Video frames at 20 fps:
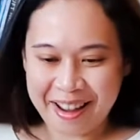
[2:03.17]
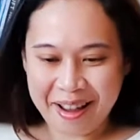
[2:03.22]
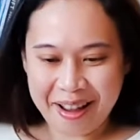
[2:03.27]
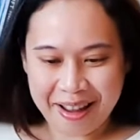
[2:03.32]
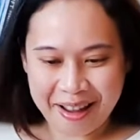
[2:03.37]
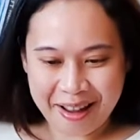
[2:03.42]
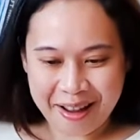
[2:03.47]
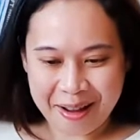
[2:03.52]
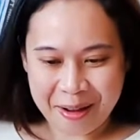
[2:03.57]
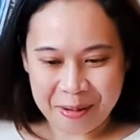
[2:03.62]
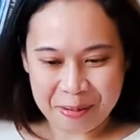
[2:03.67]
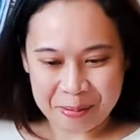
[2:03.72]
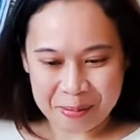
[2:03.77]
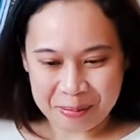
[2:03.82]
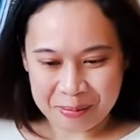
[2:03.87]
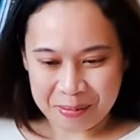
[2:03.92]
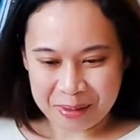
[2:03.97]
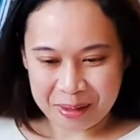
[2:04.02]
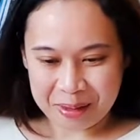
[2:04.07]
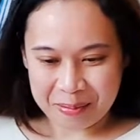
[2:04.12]

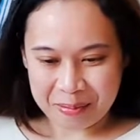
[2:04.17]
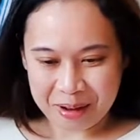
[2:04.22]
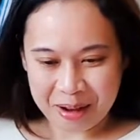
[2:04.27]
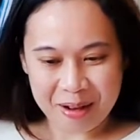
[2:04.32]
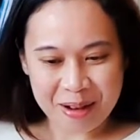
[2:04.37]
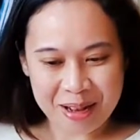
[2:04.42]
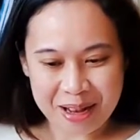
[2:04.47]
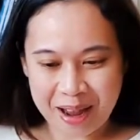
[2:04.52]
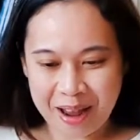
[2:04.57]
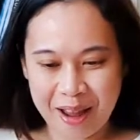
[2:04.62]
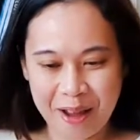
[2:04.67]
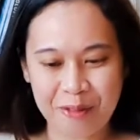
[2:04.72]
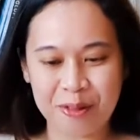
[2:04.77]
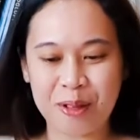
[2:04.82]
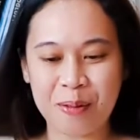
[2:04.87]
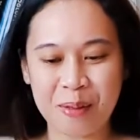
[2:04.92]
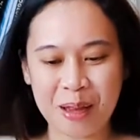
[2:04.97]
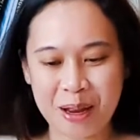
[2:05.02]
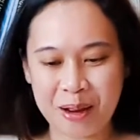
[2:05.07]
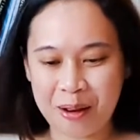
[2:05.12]
Apparently, I have
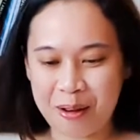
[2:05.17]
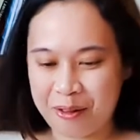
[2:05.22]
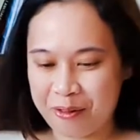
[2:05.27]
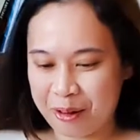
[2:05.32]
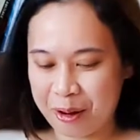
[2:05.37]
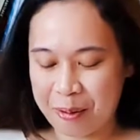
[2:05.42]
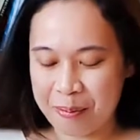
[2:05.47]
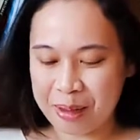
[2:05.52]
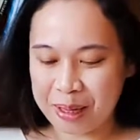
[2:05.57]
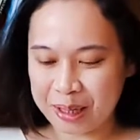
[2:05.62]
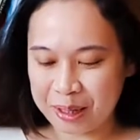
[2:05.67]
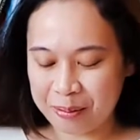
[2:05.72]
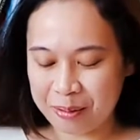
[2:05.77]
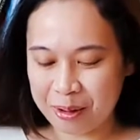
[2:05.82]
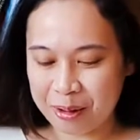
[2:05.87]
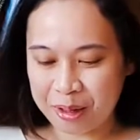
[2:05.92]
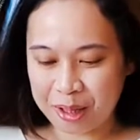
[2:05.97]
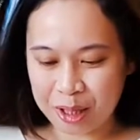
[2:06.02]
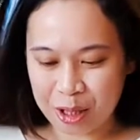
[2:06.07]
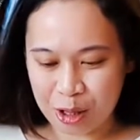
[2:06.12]
to make a lot of comments
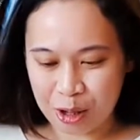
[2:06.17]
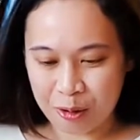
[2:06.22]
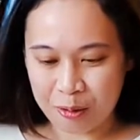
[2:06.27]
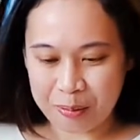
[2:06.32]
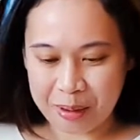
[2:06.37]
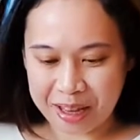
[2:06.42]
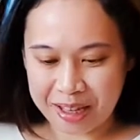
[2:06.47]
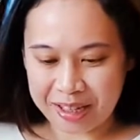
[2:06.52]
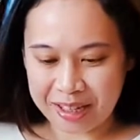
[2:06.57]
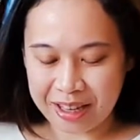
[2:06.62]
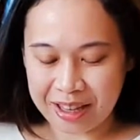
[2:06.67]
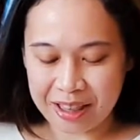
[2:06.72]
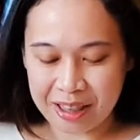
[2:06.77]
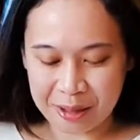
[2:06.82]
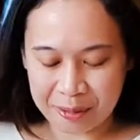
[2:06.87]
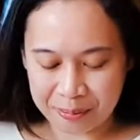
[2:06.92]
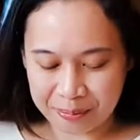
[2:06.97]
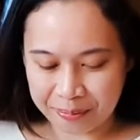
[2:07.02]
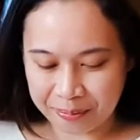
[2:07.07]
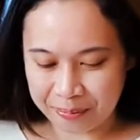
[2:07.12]
about this short
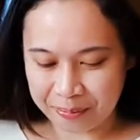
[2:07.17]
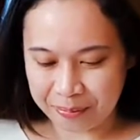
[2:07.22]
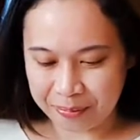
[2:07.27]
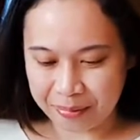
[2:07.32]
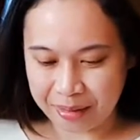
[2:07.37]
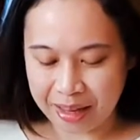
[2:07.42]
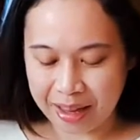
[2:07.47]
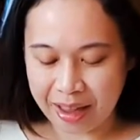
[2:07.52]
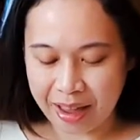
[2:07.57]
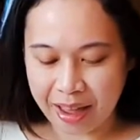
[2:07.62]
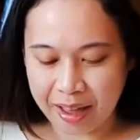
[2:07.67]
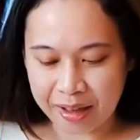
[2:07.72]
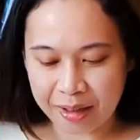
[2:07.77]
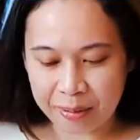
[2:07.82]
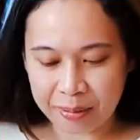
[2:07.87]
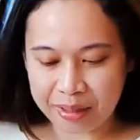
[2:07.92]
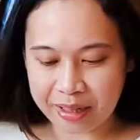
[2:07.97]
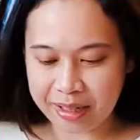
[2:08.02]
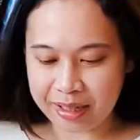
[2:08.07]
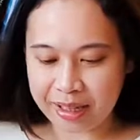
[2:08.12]
passage.
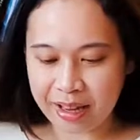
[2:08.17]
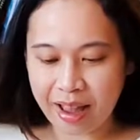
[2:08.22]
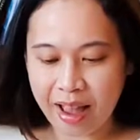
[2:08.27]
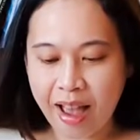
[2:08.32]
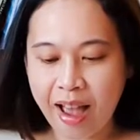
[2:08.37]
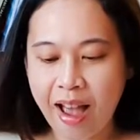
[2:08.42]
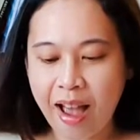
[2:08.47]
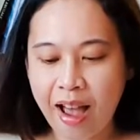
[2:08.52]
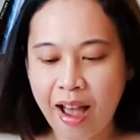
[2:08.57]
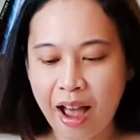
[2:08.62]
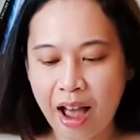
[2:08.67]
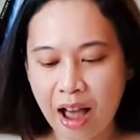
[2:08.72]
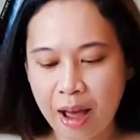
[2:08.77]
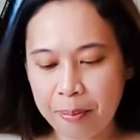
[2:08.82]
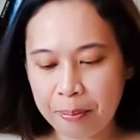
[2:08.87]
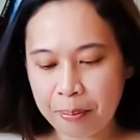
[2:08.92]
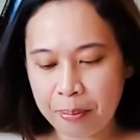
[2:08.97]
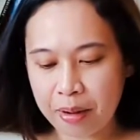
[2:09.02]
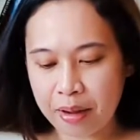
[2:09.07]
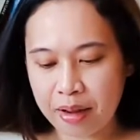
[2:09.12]
Albert,
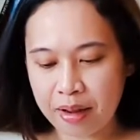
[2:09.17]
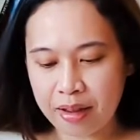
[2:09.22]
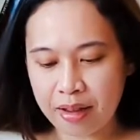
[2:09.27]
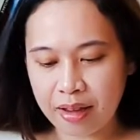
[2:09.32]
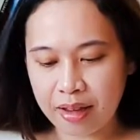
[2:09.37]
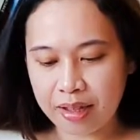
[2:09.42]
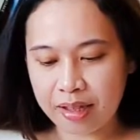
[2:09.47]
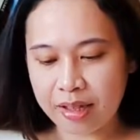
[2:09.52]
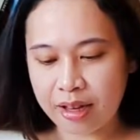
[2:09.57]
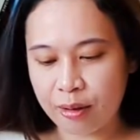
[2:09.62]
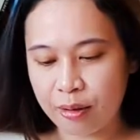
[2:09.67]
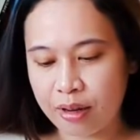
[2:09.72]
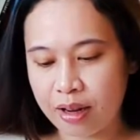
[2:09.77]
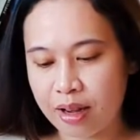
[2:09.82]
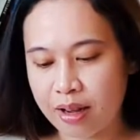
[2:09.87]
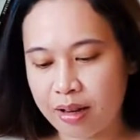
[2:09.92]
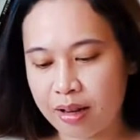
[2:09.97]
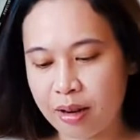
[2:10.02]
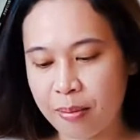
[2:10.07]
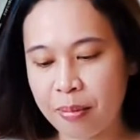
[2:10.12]
apa yang
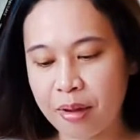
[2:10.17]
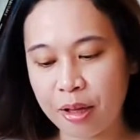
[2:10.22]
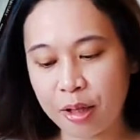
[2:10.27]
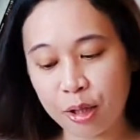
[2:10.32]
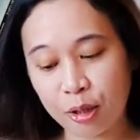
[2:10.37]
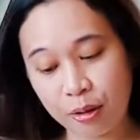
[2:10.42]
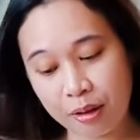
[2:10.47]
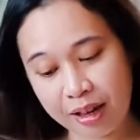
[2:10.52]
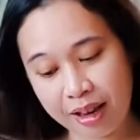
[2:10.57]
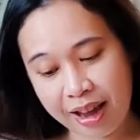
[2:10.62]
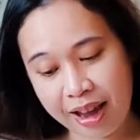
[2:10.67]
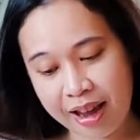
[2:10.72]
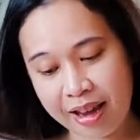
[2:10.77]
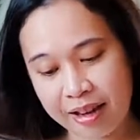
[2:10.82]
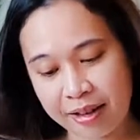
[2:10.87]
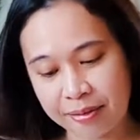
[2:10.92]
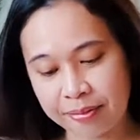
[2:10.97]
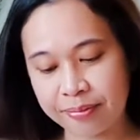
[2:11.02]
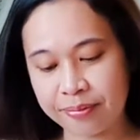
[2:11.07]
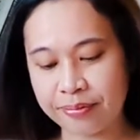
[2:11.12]
saudara
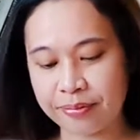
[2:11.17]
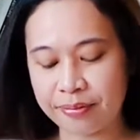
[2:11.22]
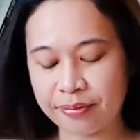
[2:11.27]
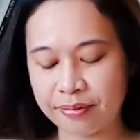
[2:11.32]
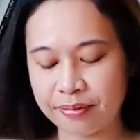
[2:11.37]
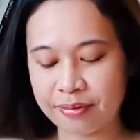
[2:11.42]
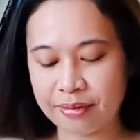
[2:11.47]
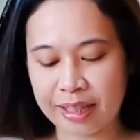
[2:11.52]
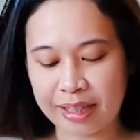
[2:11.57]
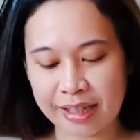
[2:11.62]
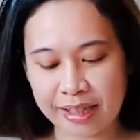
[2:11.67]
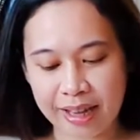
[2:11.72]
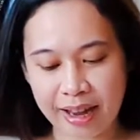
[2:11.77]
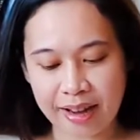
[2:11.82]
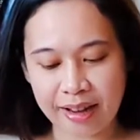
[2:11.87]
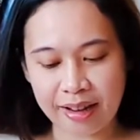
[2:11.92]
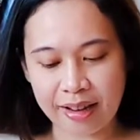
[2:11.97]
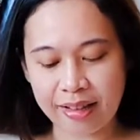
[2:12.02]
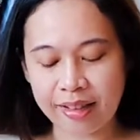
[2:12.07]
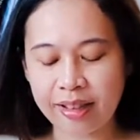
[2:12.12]
maksudkan?
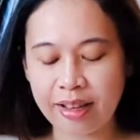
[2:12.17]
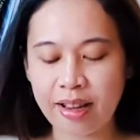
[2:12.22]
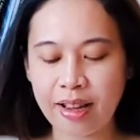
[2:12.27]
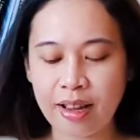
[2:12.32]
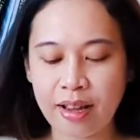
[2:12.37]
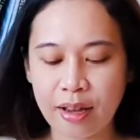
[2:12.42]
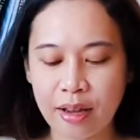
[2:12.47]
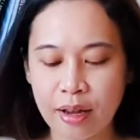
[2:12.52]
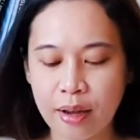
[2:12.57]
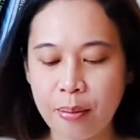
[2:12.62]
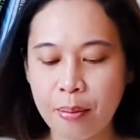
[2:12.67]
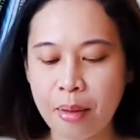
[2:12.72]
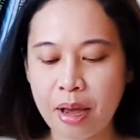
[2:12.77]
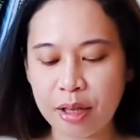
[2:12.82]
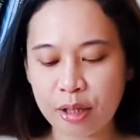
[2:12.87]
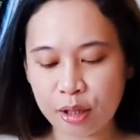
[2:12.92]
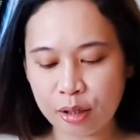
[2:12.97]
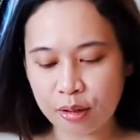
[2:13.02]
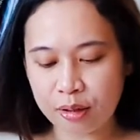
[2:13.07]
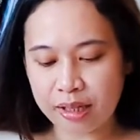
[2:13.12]
Zainal,
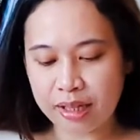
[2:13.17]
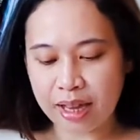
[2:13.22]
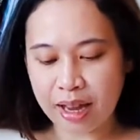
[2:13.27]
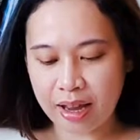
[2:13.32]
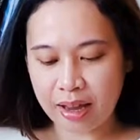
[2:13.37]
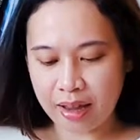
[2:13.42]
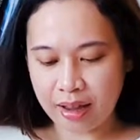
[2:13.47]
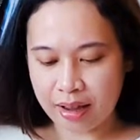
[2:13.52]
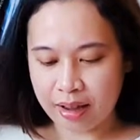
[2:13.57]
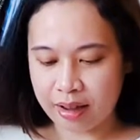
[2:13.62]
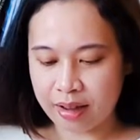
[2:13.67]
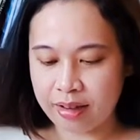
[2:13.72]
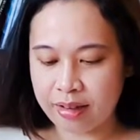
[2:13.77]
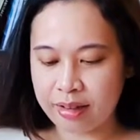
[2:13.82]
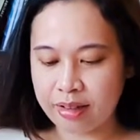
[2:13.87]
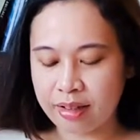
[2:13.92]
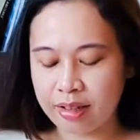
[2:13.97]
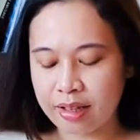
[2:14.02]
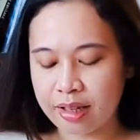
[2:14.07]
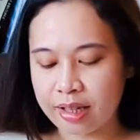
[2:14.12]
maksud
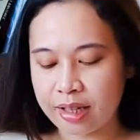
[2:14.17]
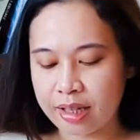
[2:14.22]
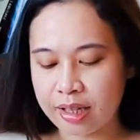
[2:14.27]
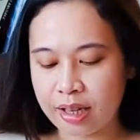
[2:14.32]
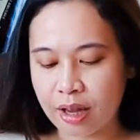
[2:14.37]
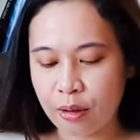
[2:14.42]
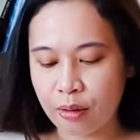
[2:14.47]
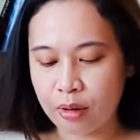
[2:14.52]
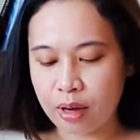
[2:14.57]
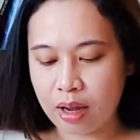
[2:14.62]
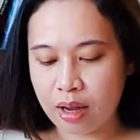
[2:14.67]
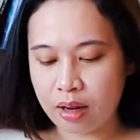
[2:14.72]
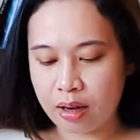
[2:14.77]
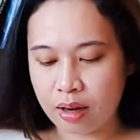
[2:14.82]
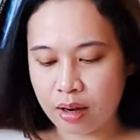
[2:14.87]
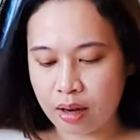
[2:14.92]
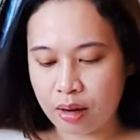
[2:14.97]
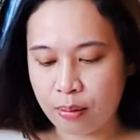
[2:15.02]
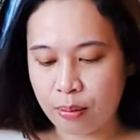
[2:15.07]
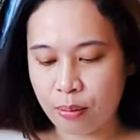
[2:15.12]
saya,
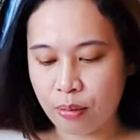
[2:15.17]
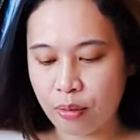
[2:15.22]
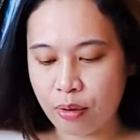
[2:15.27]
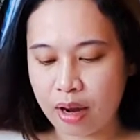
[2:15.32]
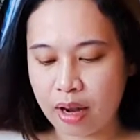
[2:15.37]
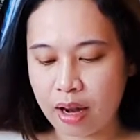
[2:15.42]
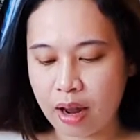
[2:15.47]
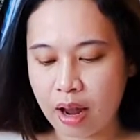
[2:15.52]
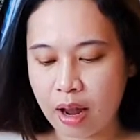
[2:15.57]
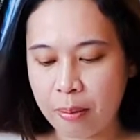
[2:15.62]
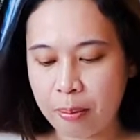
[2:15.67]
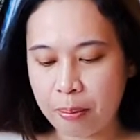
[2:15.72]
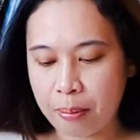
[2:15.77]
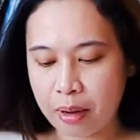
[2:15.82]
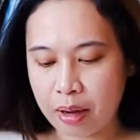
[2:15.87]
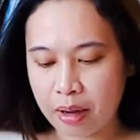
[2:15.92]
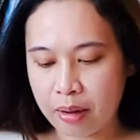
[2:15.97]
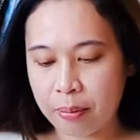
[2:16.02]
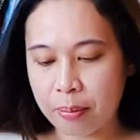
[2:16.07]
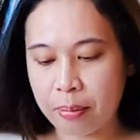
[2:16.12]
saudara buat
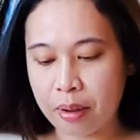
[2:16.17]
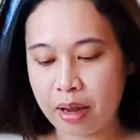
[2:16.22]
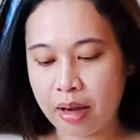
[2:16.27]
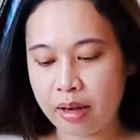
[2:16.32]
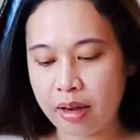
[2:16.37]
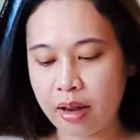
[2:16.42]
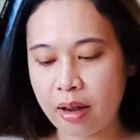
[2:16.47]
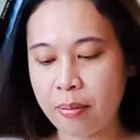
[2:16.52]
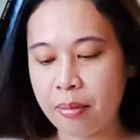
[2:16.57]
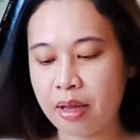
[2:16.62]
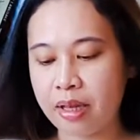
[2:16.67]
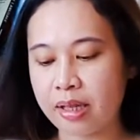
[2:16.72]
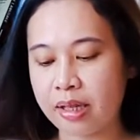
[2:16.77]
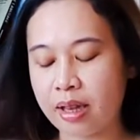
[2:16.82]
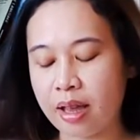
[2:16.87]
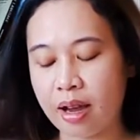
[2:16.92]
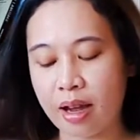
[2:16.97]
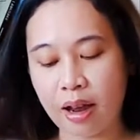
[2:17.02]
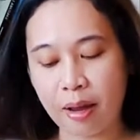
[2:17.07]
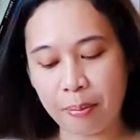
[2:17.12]
apa pada
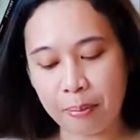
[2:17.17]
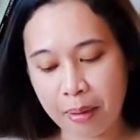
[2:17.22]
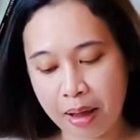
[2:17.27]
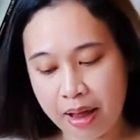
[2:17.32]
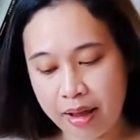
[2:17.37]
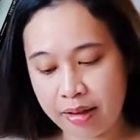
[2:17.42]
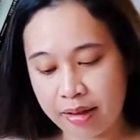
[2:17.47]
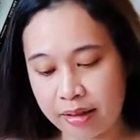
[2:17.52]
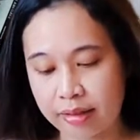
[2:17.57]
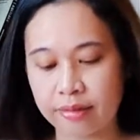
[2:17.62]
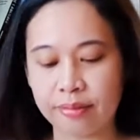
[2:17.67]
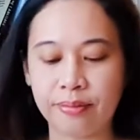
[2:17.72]
masa lapang?